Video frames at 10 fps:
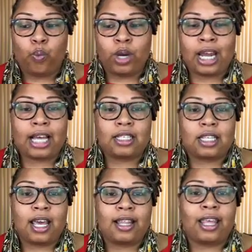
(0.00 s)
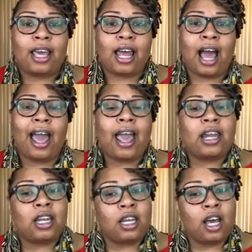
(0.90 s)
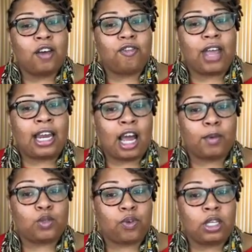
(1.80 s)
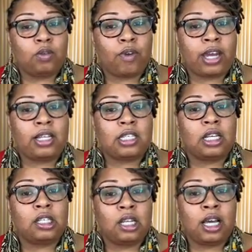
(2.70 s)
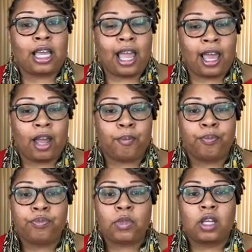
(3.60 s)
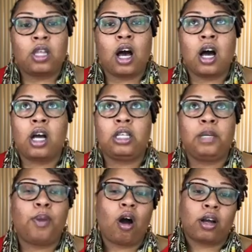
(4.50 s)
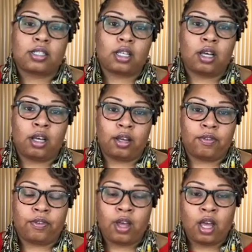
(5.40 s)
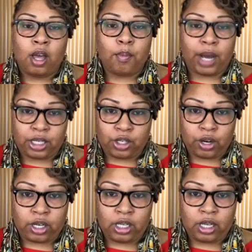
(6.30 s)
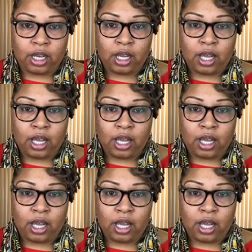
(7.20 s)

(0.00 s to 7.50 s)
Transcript: When I said that I had enough and I was really ready to look at the ugly parts of my journey,